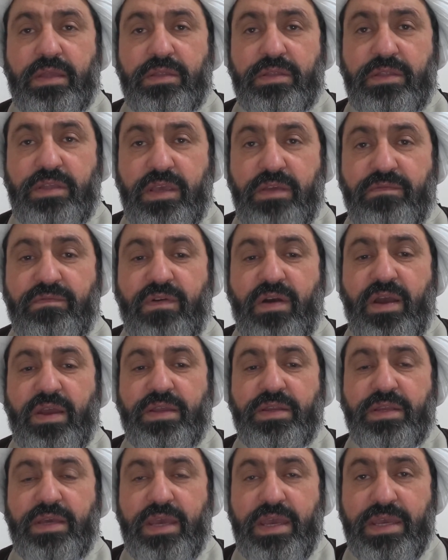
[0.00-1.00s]

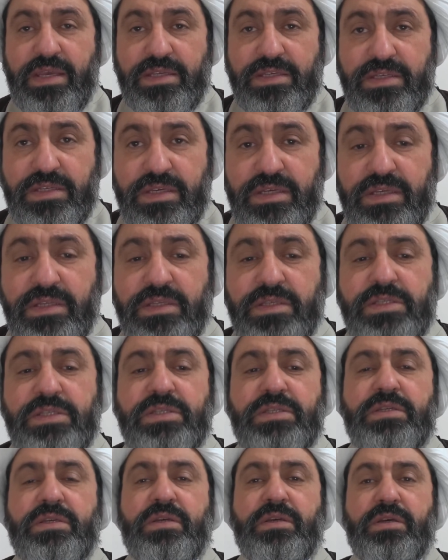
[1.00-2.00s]
divine
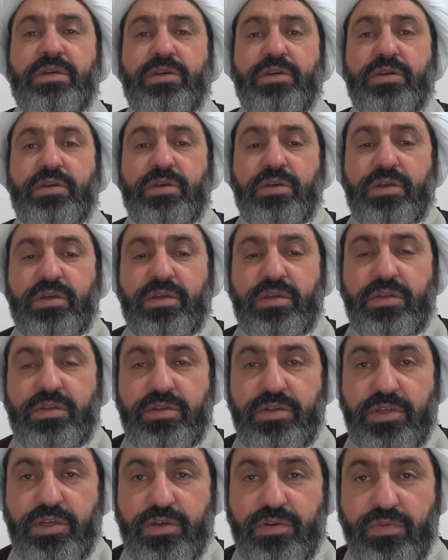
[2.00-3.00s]
essence
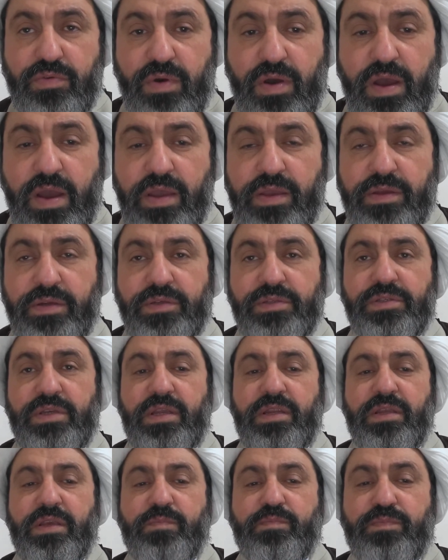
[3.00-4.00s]
requires
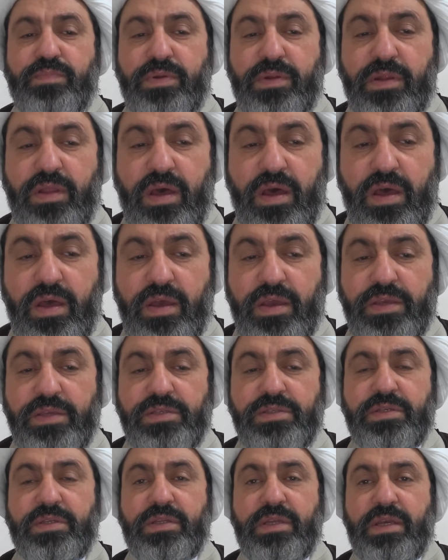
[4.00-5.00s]
and
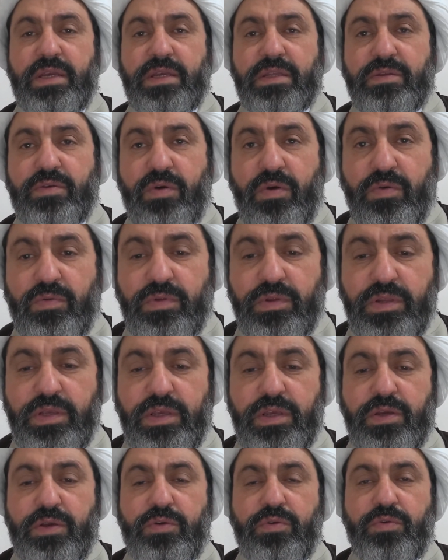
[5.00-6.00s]
implies that
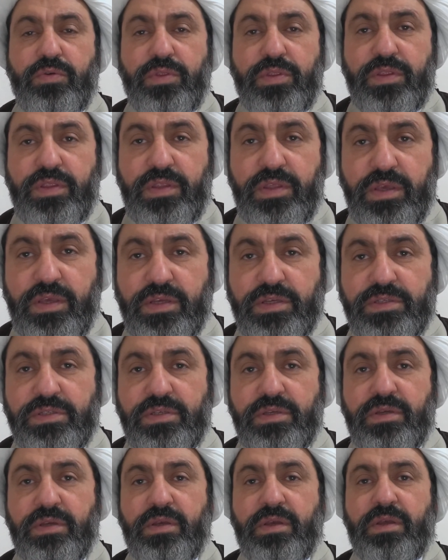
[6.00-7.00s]
only good things,
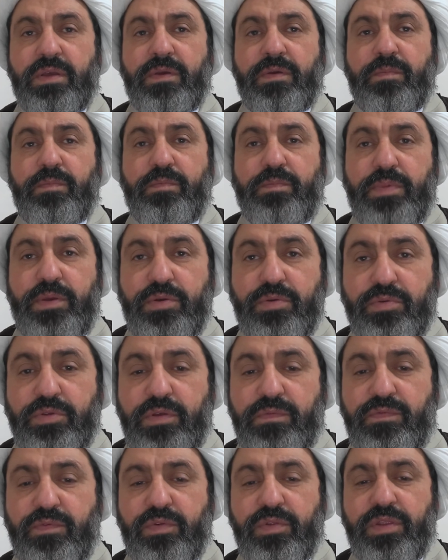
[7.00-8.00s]

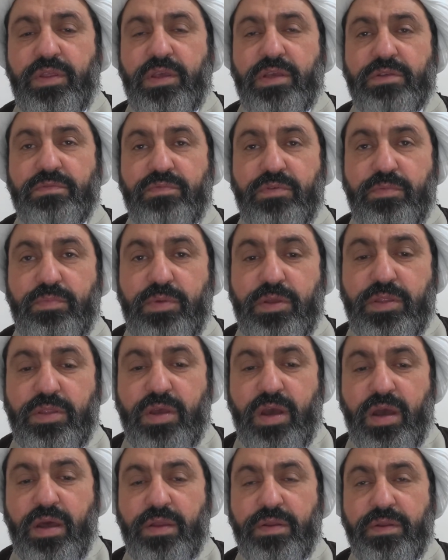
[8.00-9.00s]
beautiful things would be
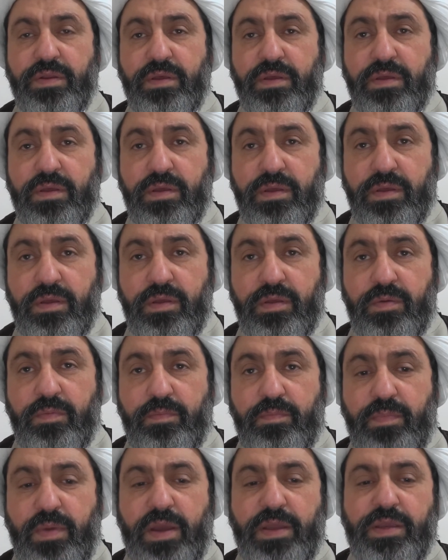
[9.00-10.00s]
done
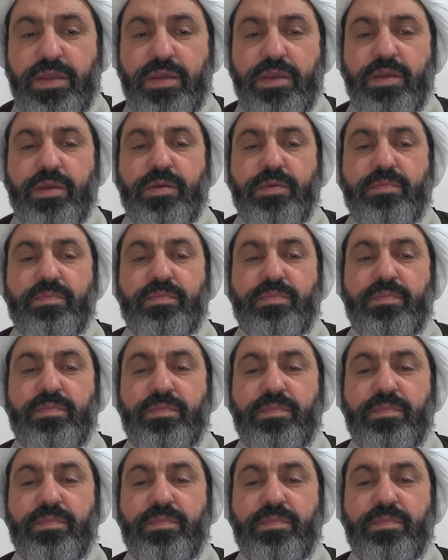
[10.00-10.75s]
by him.